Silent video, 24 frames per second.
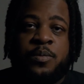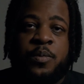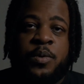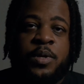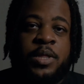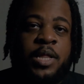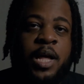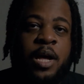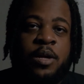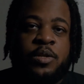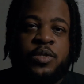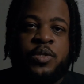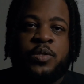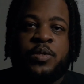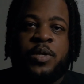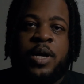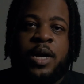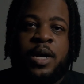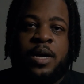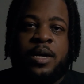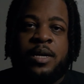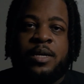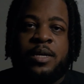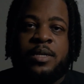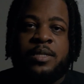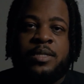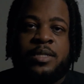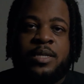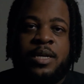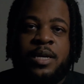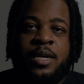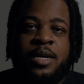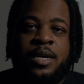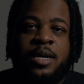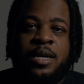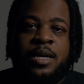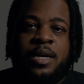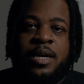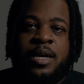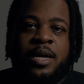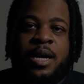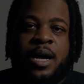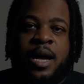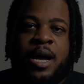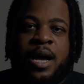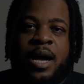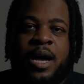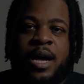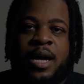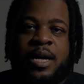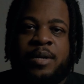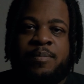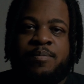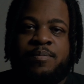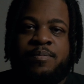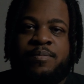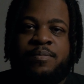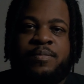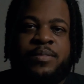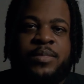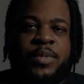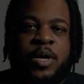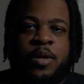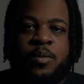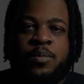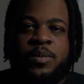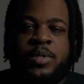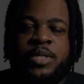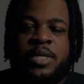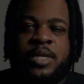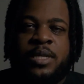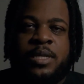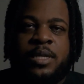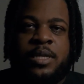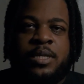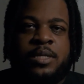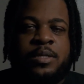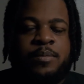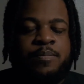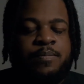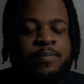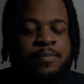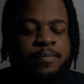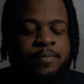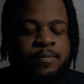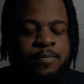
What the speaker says: Without you guys, I don't see this.